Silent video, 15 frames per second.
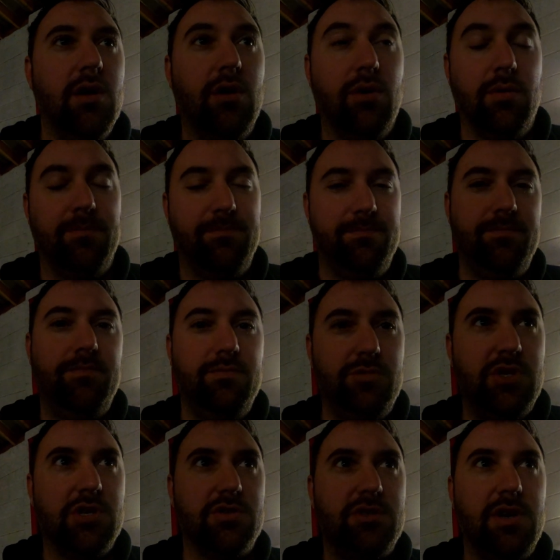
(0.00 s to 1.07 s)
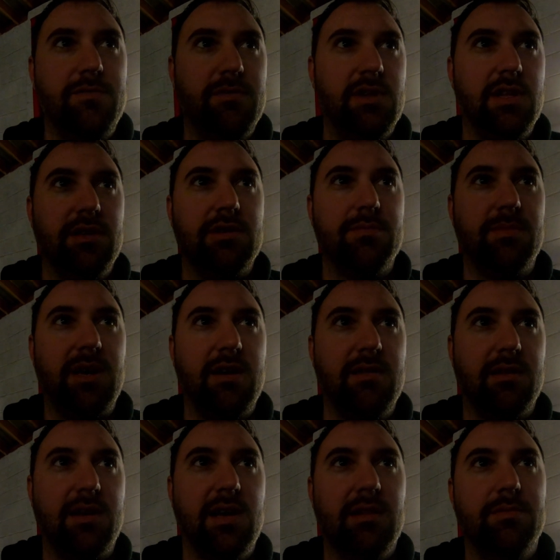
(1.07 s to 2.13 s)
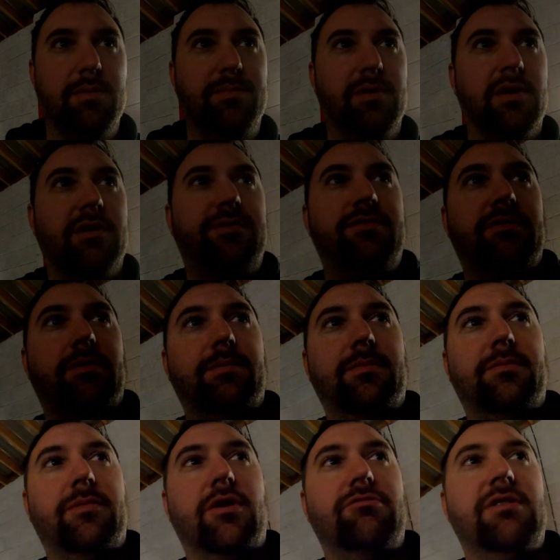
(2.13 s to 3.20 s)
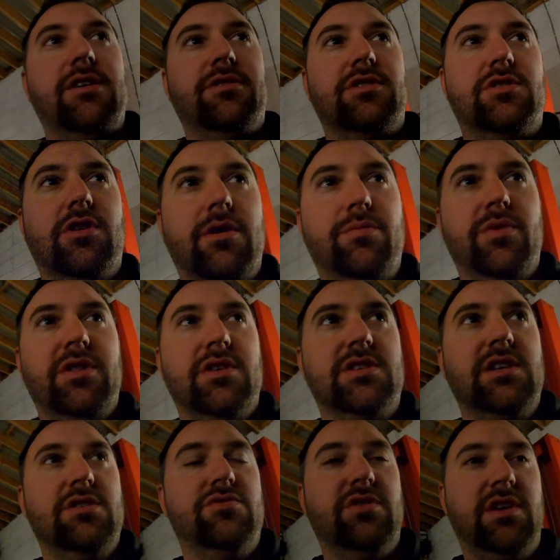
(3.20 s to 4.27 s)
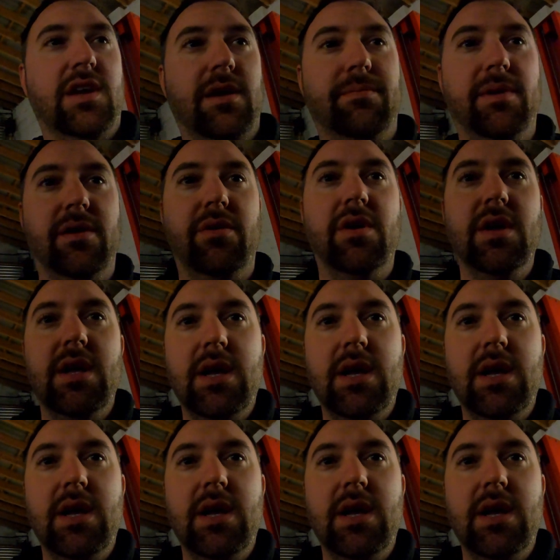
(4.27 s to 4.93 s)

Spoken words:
or just generally some caliber bikes from around the time when the Sentry came out,